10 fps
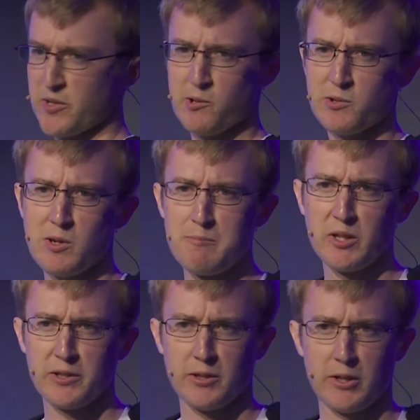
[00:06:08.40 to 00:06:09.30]
$0 to $1
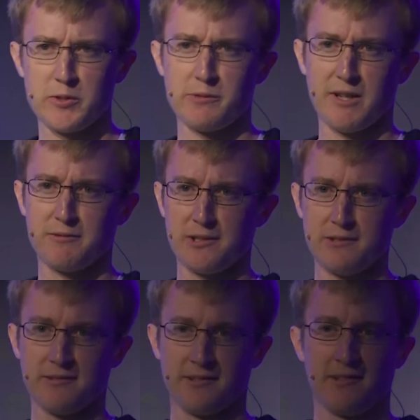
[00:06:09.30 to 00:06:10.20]
million in revenue
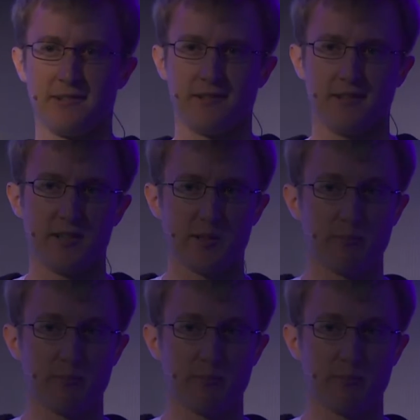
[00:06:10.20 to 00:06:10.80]
is